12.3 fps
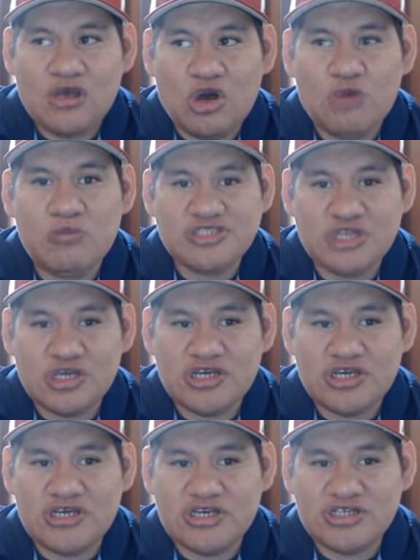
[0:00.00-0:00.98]
almost
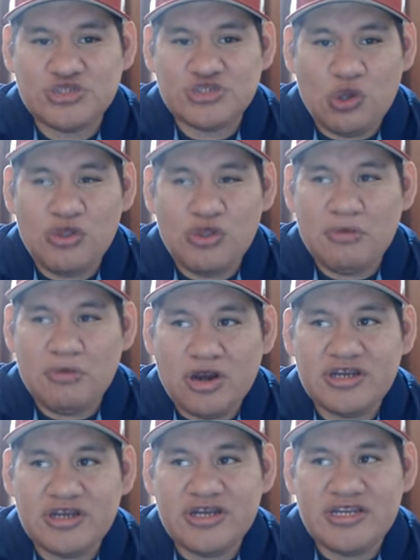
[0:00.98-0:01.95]
control the
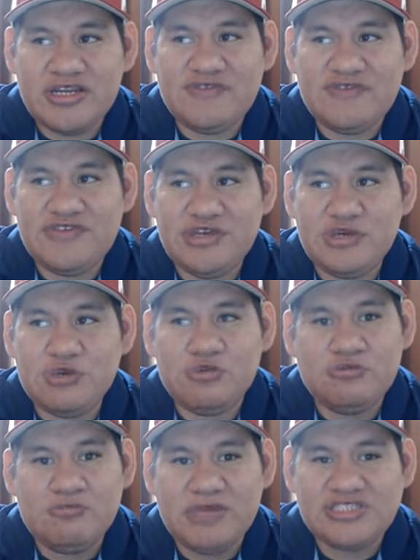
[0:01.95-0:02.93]
market if
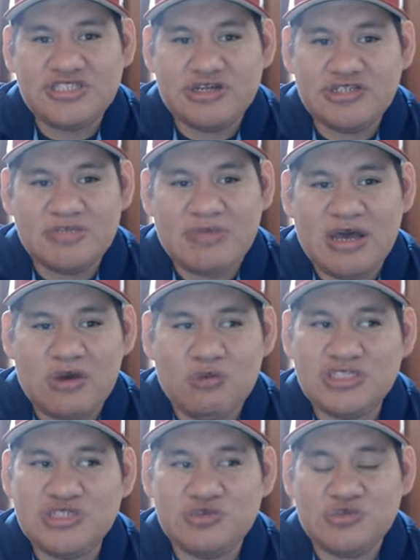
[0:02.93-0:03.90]
you make shirts about
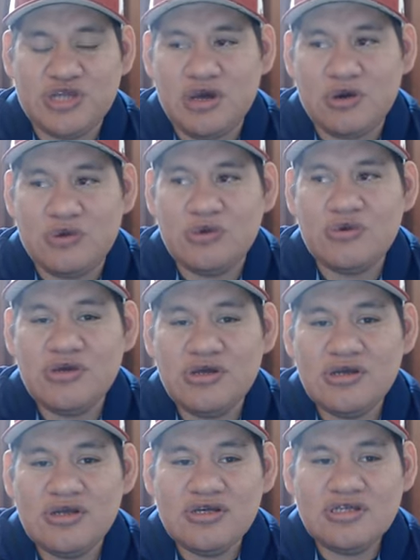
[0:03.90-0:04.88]
what you know.
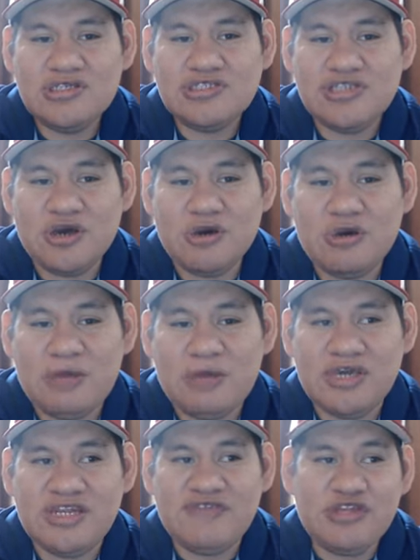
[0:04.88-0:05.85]
So, I
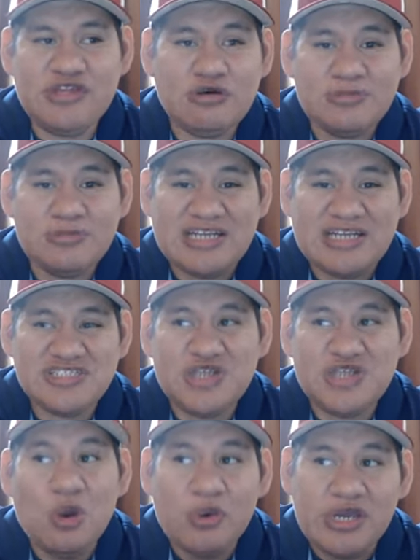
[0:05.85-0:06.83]
mean, if you know about
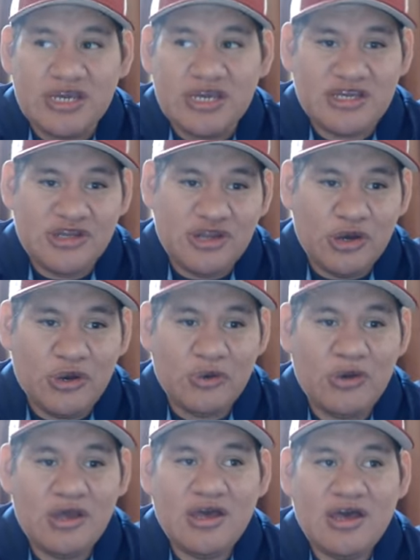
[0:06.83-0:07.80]
sewing,
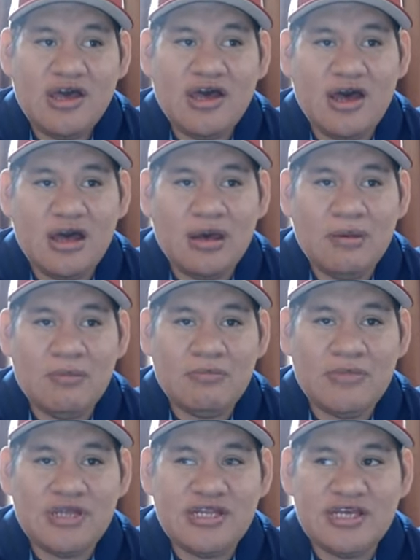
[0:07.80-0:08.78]

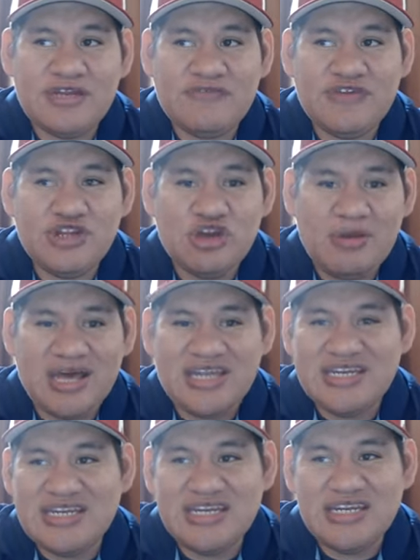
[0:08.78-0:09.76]
and then if you know
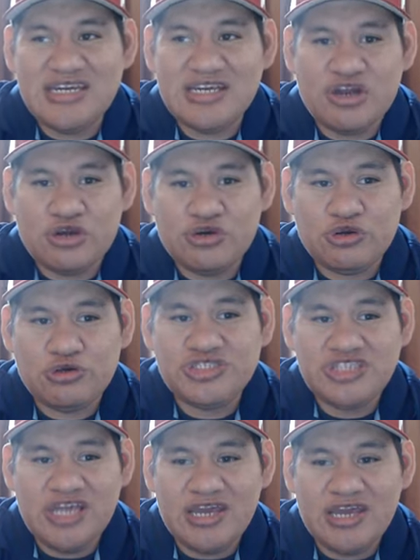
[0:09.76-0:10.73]
about knitting or
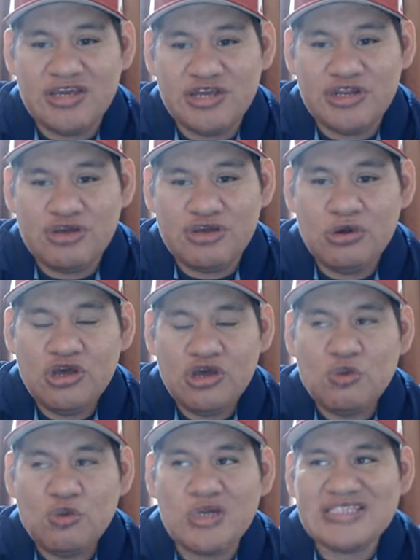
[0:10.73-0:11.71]
crocheting,
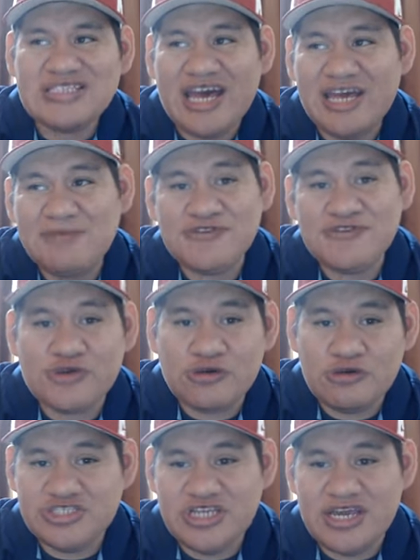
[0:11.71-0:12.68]
what types of
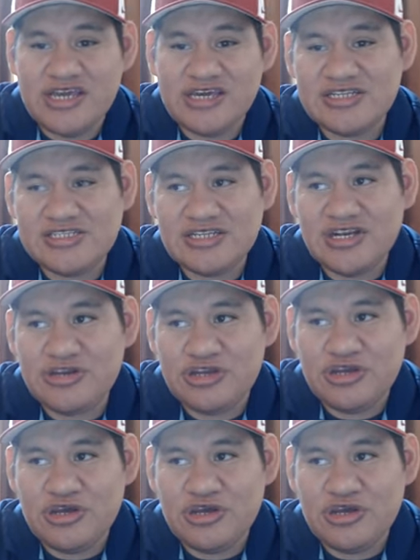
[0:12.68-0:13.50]
crocheting is there,